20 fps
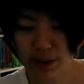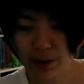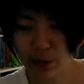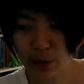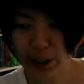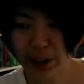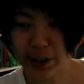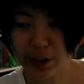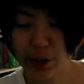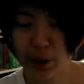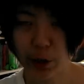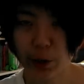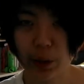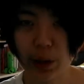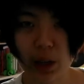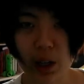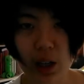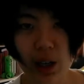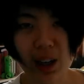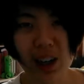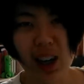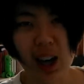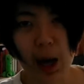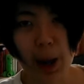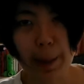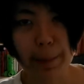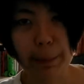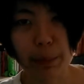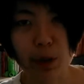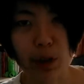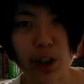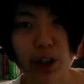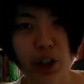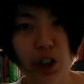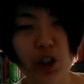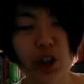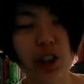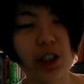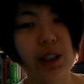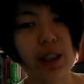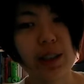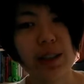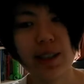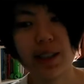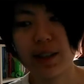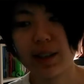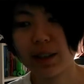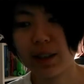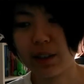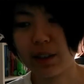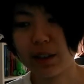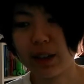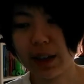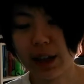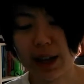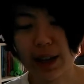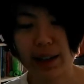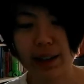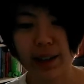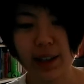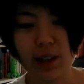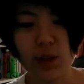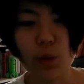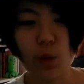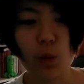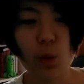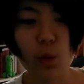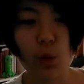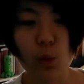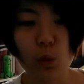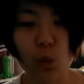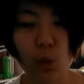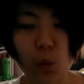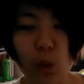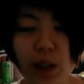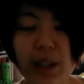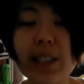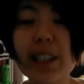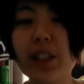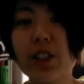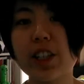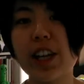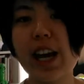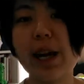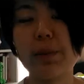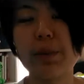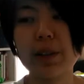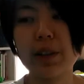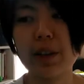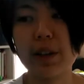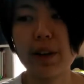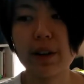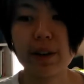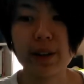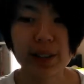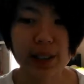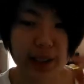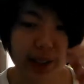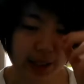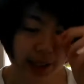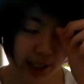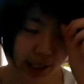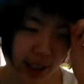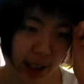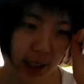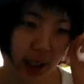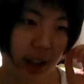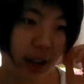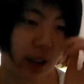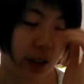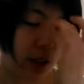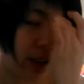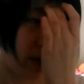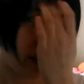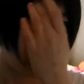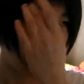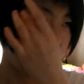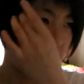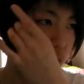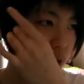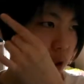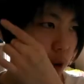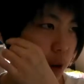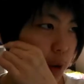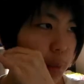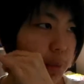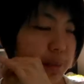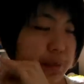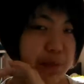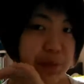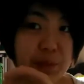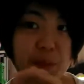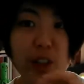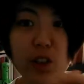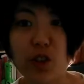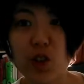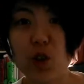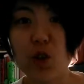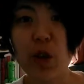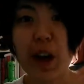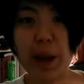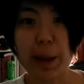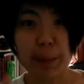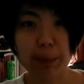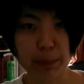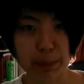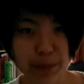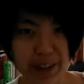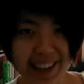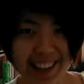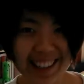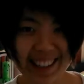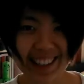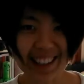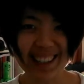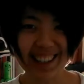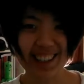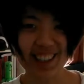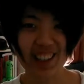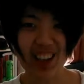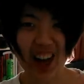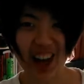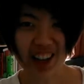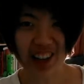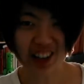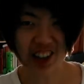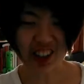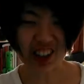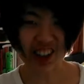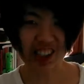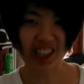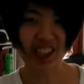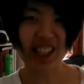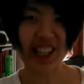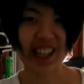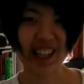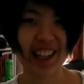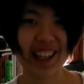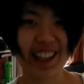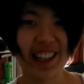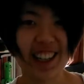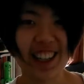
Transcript: of trying to push, and I think what needs to happen here is you need to do a big diagnostic,